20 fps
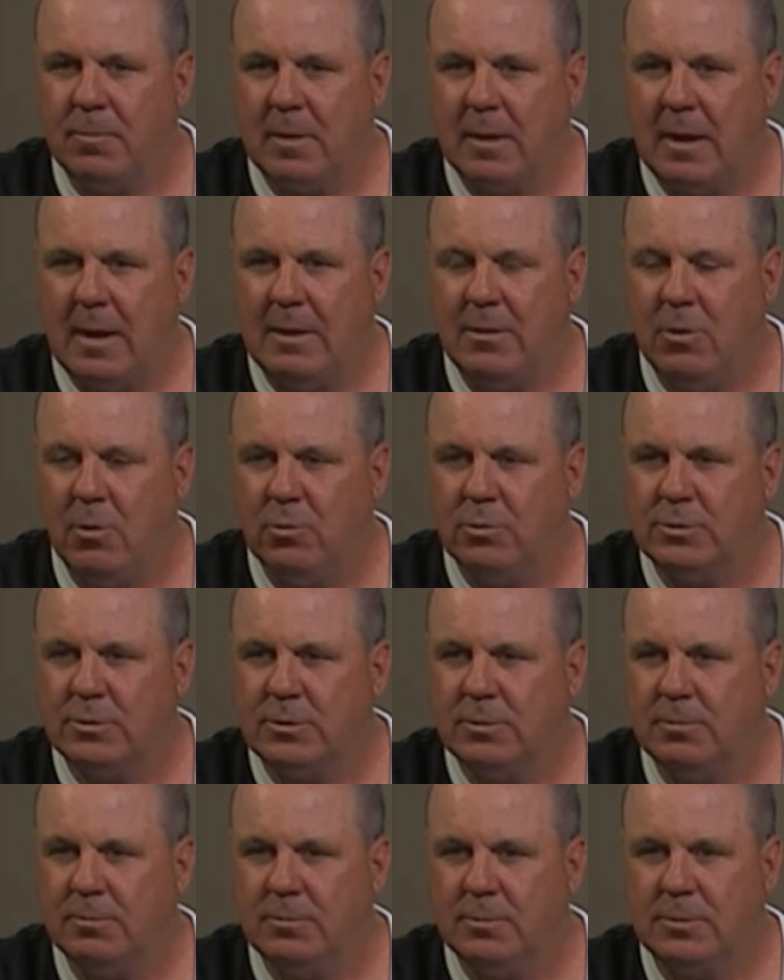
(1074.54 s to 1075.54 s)
I know
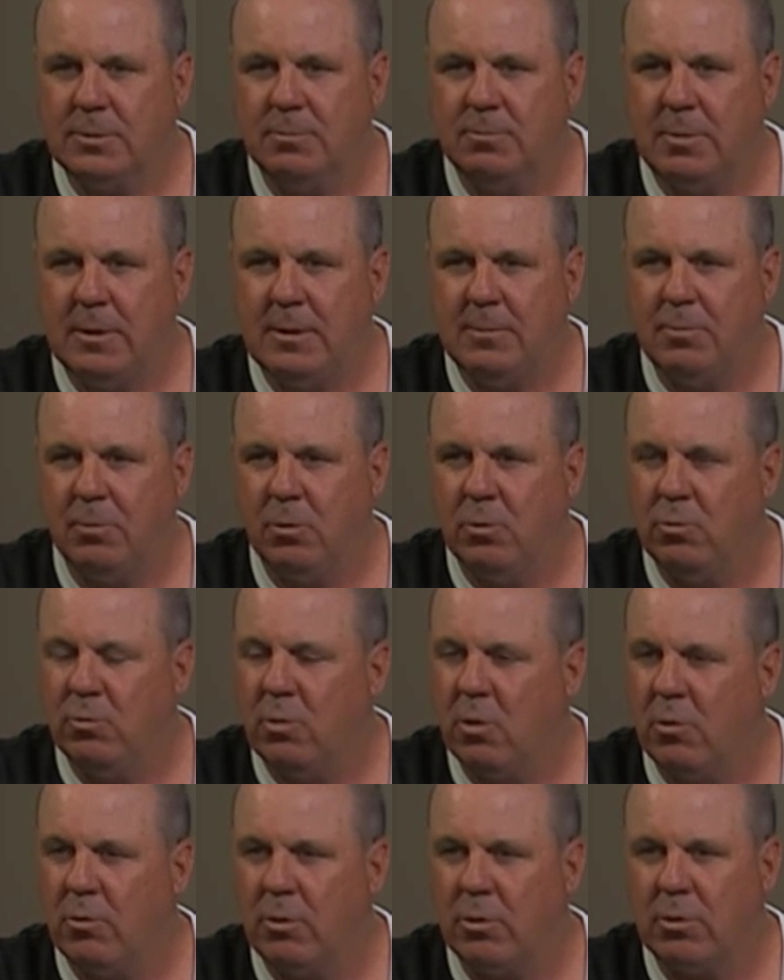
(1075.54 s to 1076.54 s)
some people who
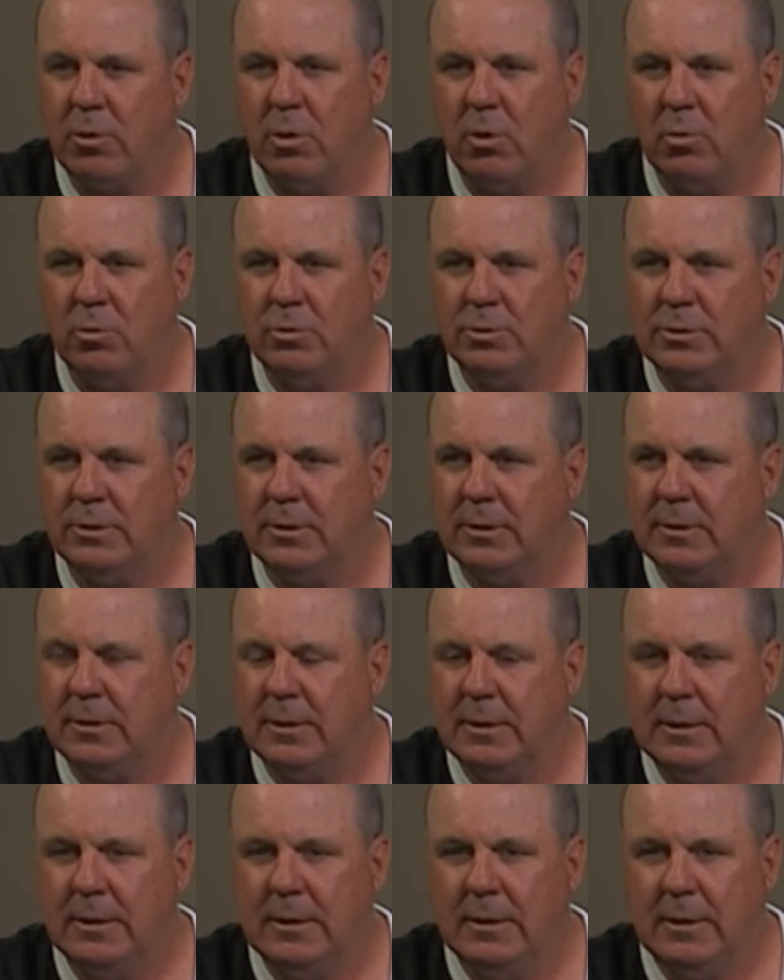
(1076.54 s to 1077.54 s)
know their coach, and
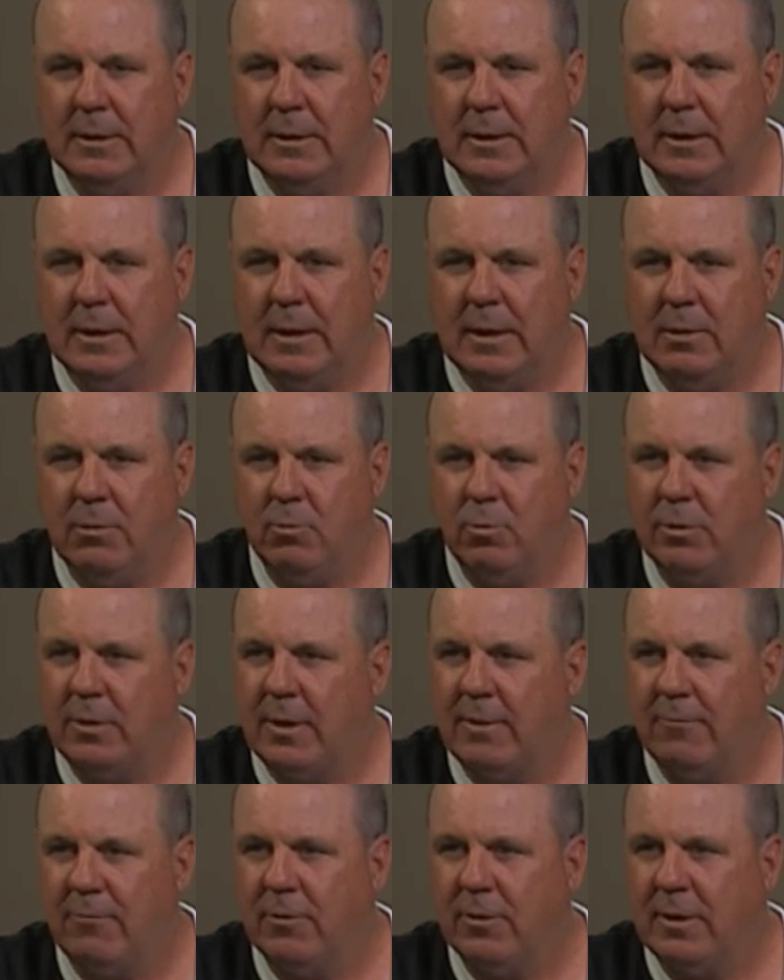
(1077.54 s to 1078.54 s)
we're
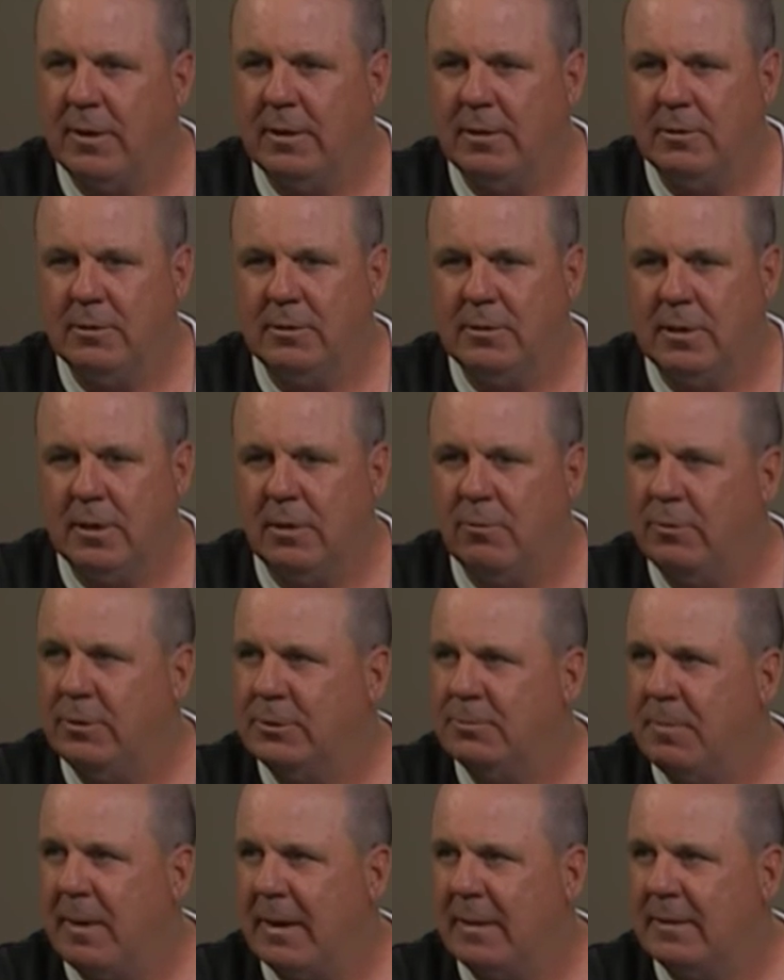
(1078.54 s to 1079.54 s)
definitely going to
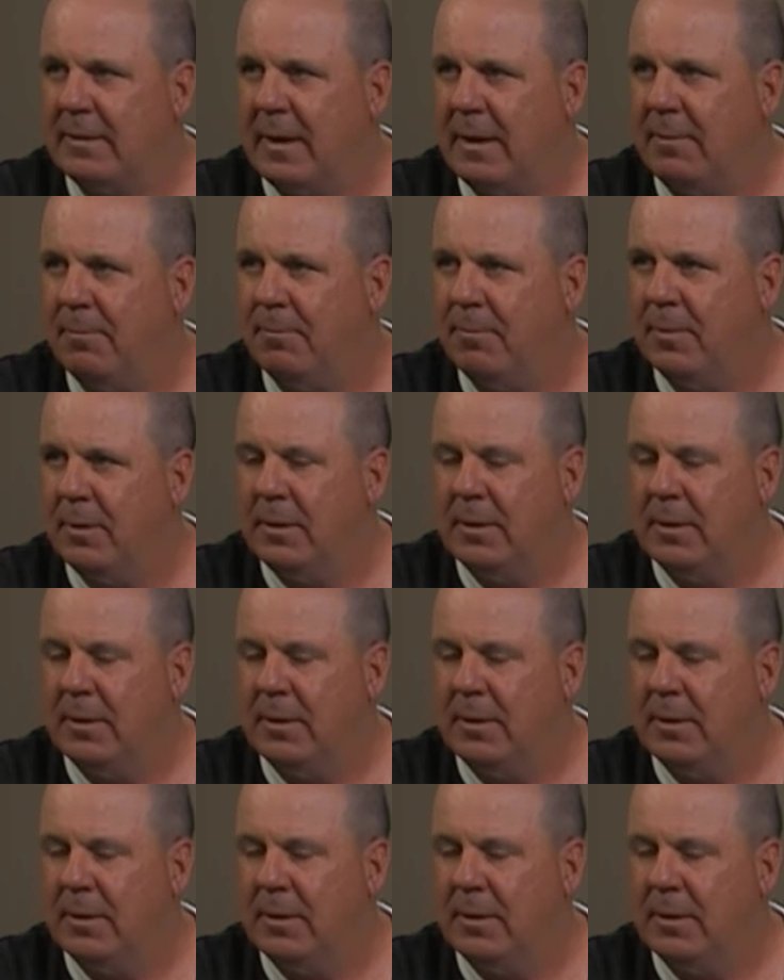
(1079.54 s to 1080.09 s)
respect them.